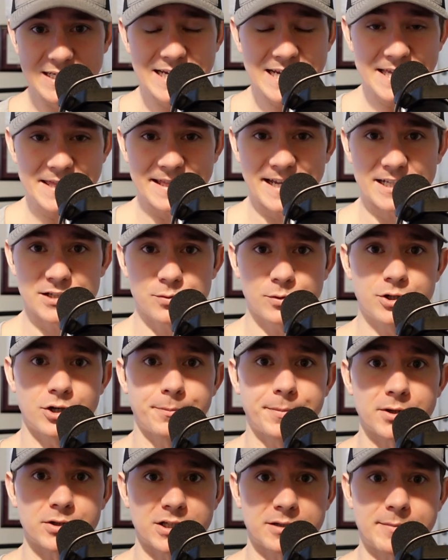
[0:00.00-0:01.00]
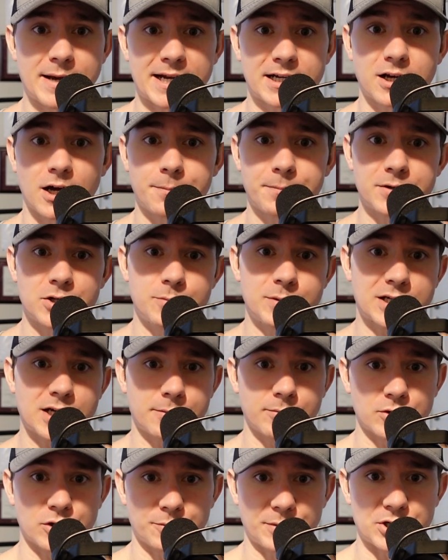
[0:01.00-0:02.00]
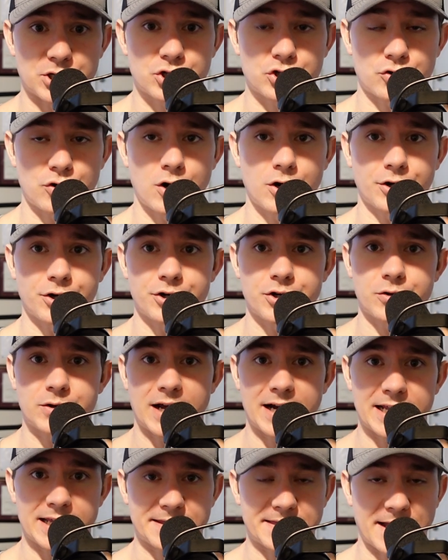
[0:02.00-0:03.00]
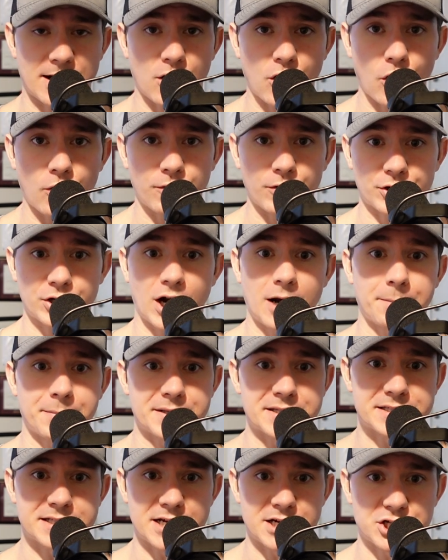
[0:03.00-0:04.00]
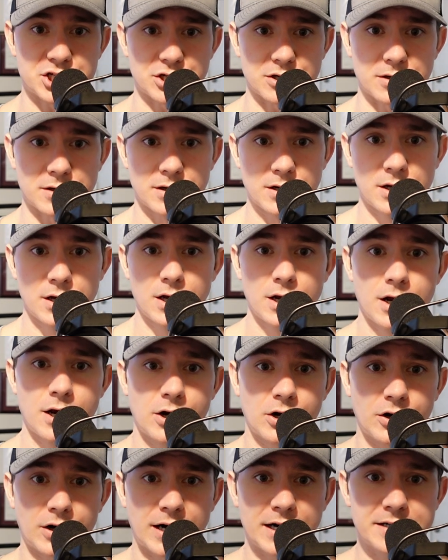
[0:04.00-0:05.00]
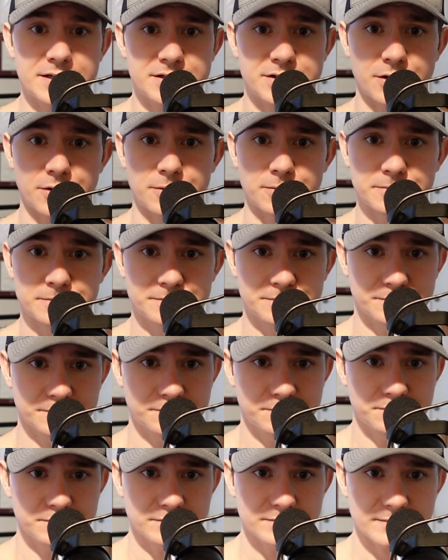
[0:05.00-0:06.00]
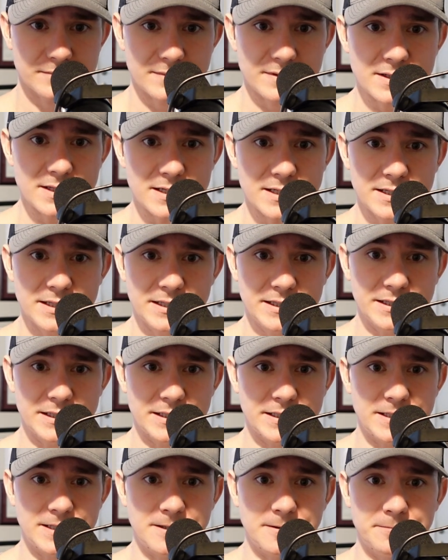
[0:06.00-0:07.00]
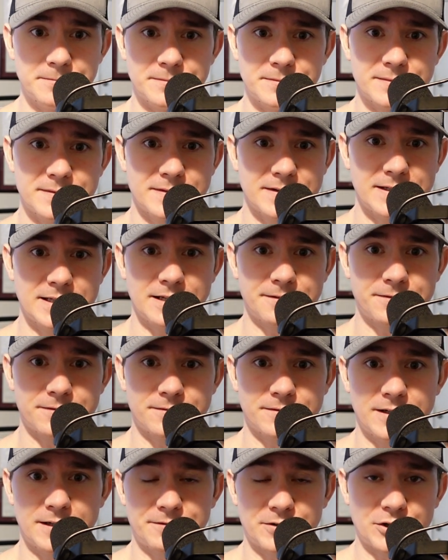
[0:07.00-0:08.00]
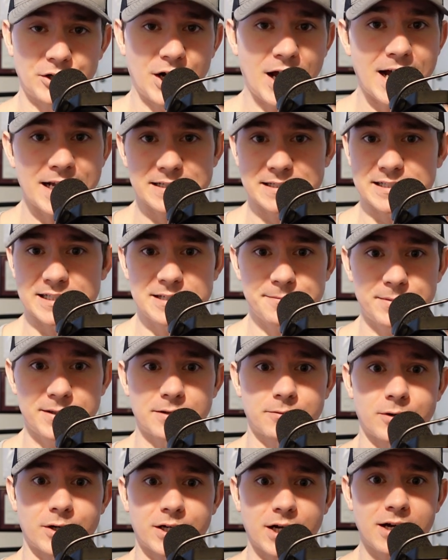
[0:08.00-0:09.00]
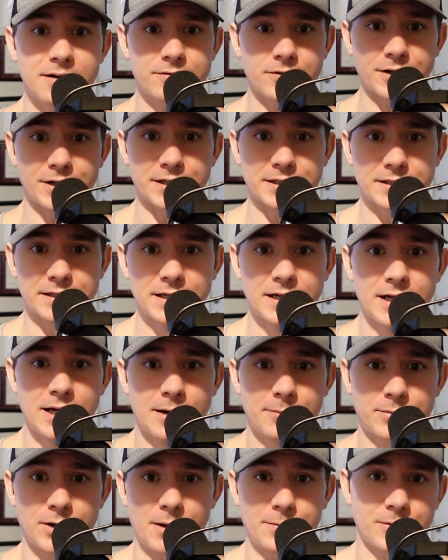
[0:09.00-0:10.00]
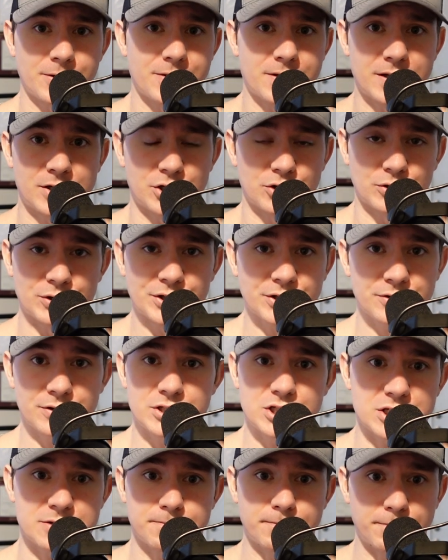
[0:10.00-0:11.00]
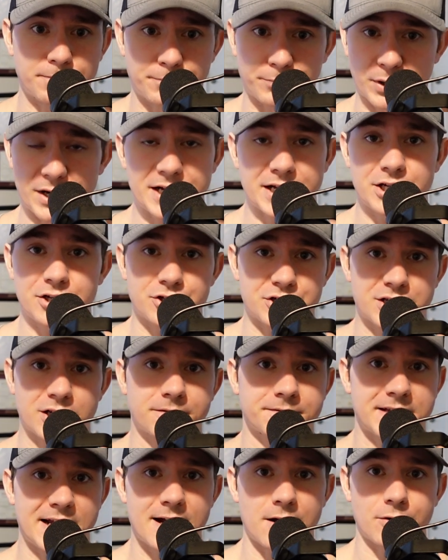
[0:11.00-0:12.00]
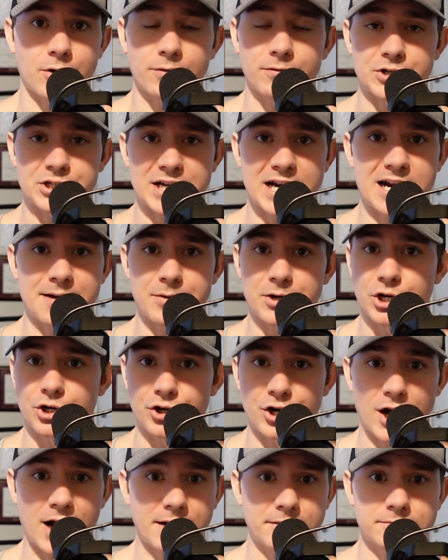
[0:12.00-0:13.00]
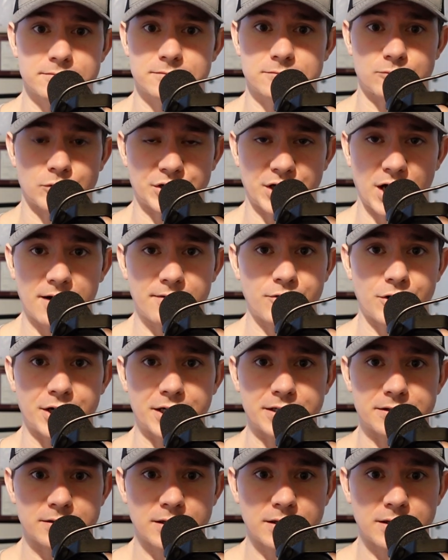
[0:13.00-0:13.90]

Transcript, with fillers: that's when you're building back up and you become a little bit stronger. You kind of get that overcompensation, right? So, um, if if you're not sleeping and recovering properly, then you're literally just breaking yourself down over time, and you're not recovering.